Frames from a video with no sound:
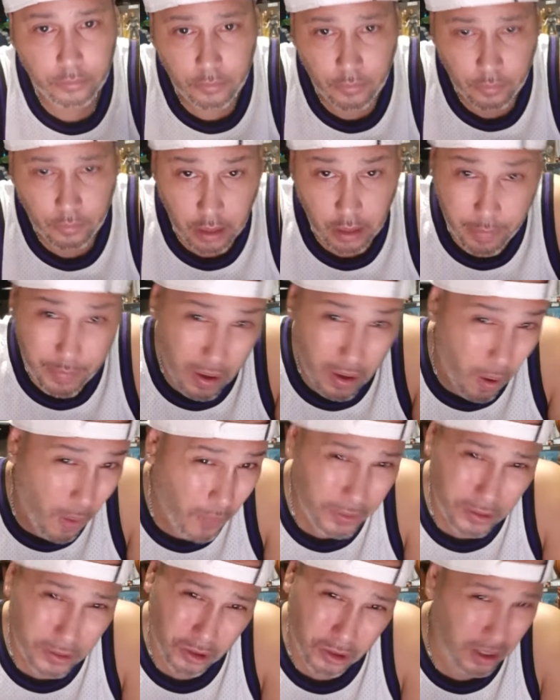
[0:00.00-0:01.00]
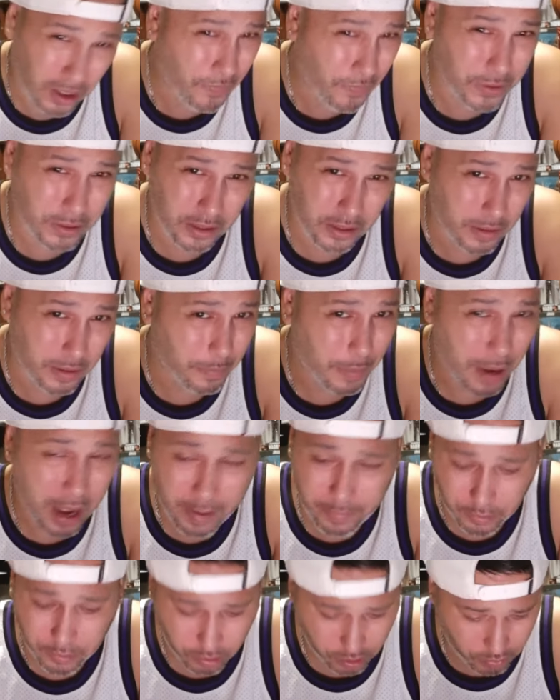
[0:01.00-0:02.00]
I mean, all this stuff is in the
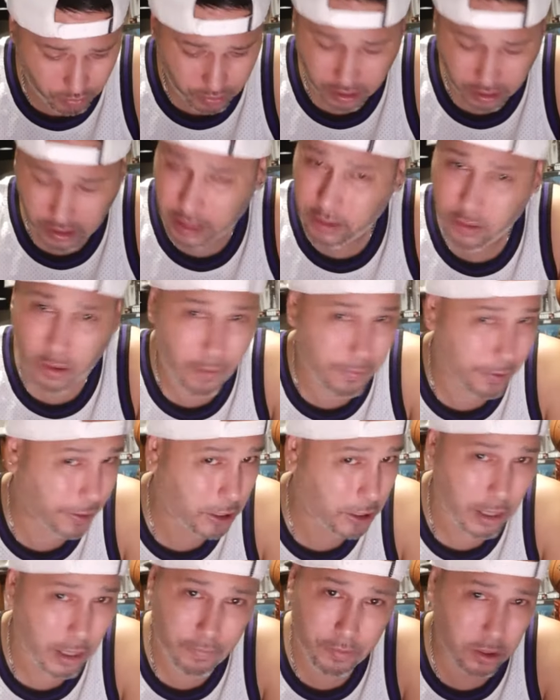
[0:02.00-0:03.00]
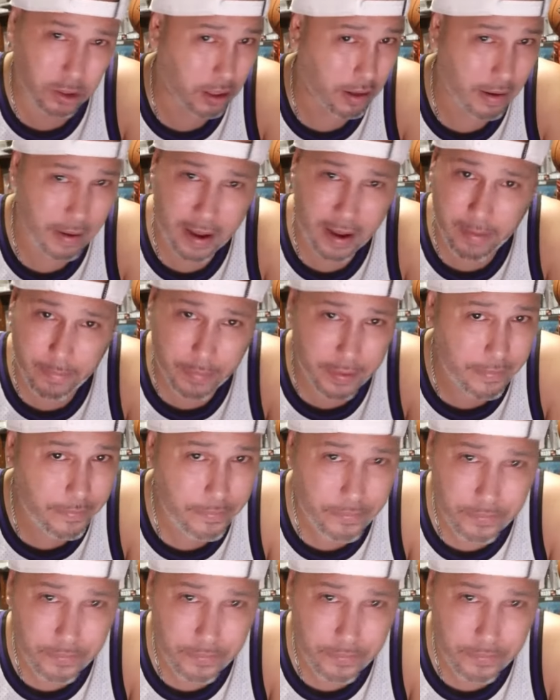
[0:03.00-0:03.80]
Bible too. It says all this stuff was going to happen.